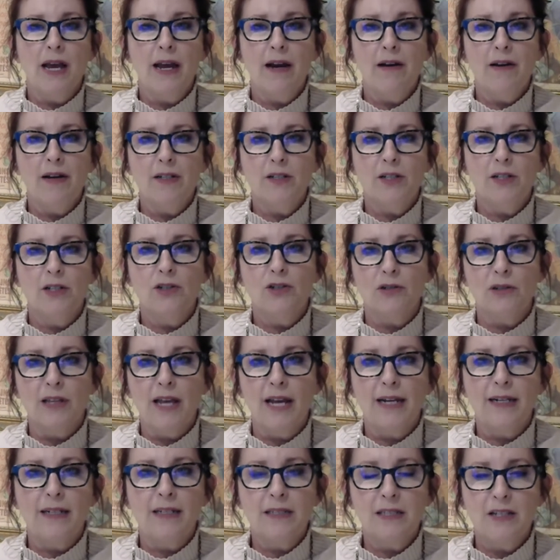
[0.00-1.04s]
heritage or
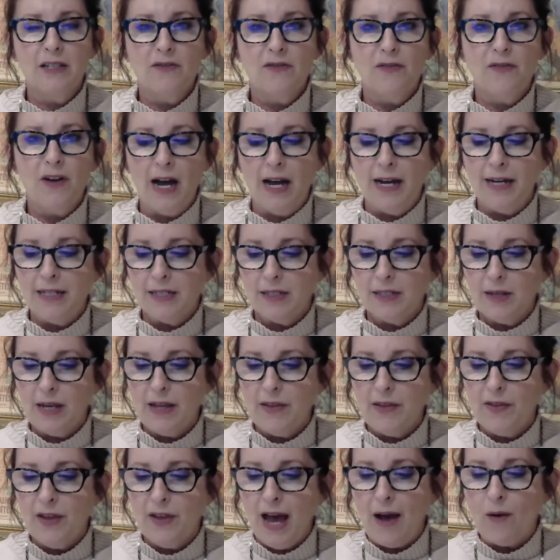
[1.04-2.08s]
legacy vines
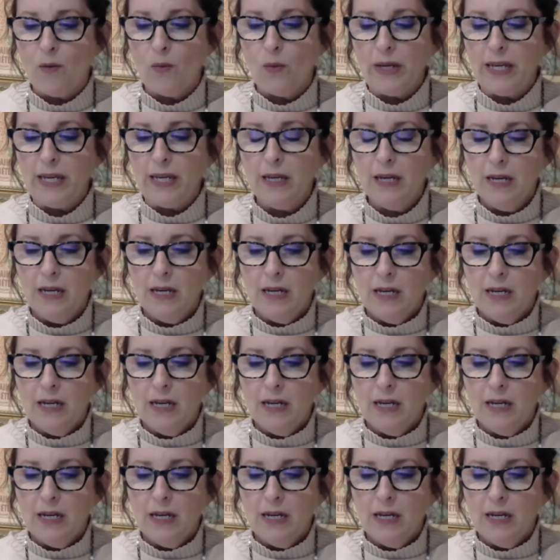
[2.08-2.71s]
in that we